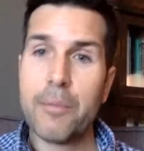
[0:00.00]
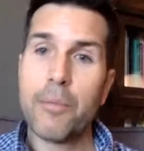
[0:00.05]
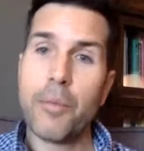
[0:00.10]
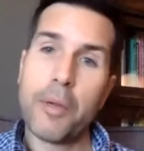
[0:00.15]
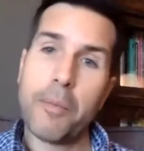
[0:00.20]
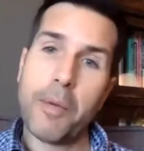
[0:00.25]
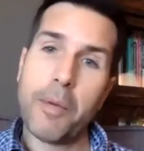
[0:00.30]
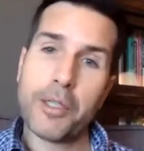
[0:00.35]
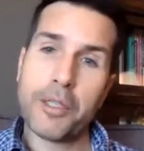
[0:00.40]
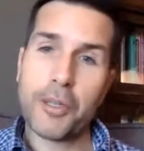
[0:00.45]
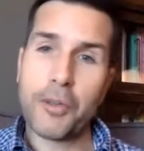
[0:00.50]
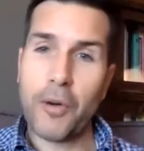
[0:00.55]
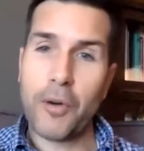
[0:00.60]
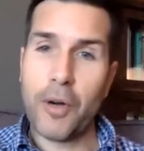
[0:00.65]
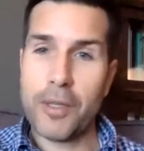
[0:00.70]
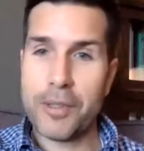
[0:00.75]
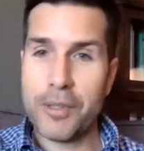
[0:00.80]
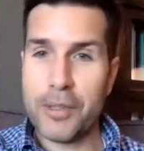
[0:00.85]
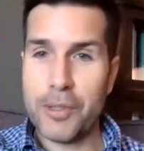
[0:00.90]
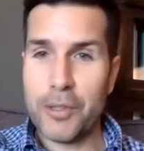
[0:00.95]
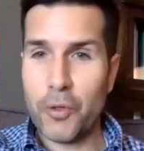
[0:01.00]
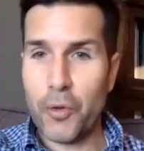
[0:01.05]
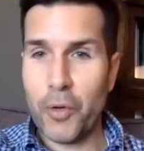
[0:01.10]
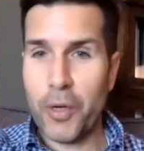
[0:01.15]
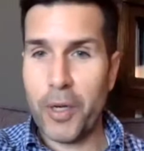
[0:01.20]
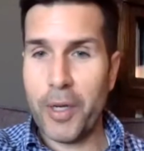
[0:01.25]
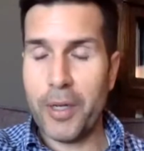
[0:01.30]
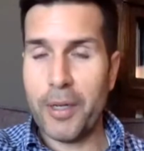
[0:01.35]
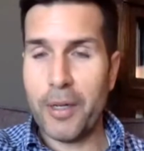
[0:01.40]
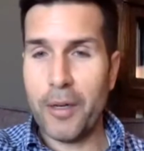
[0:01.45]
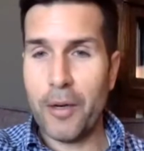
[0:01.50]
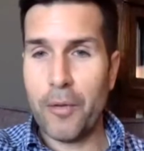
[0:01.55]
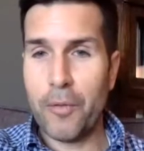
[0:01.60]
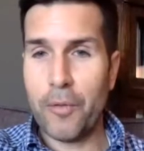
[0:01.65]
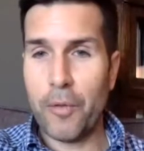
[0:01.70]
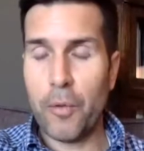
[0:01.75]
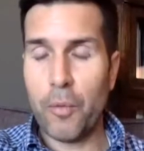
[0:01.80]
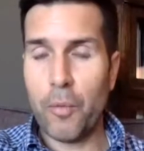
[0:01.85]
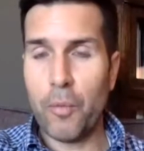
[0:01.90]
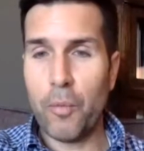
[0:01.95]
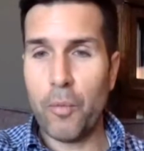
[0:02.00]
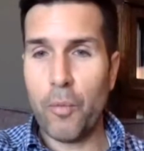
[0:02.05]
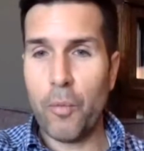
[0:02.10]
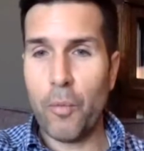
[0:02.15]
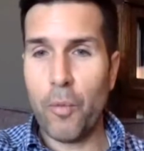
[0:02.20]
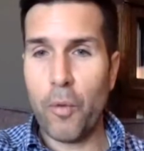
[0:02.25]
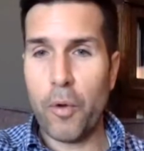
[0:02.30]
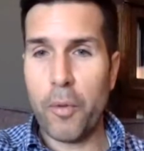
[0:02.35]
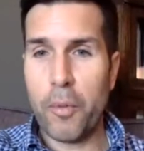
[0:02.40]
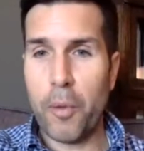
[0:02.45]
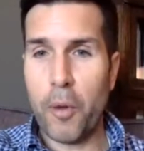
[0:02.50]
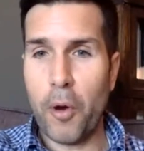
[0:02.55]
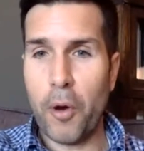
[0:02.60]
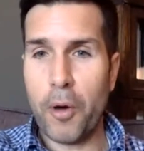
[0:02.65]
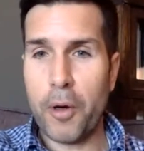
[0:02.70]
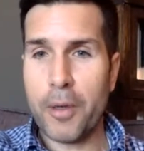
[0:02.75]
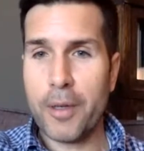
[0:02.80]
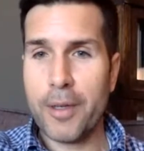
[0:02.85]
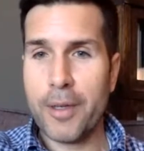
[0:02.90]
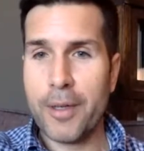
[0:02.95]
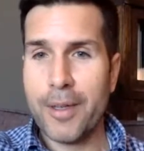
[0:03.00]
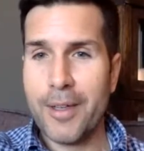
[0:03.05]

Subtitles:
pretty much across the street over in Warner Park.